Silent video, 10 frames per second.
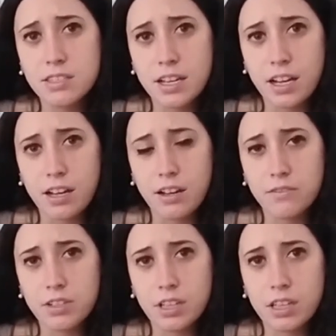Like I have
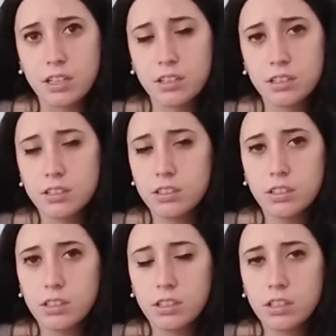to
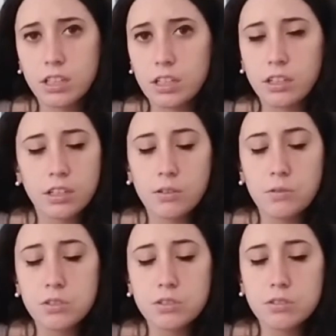it
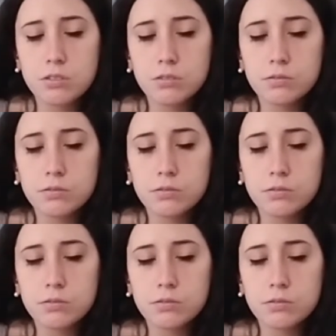was,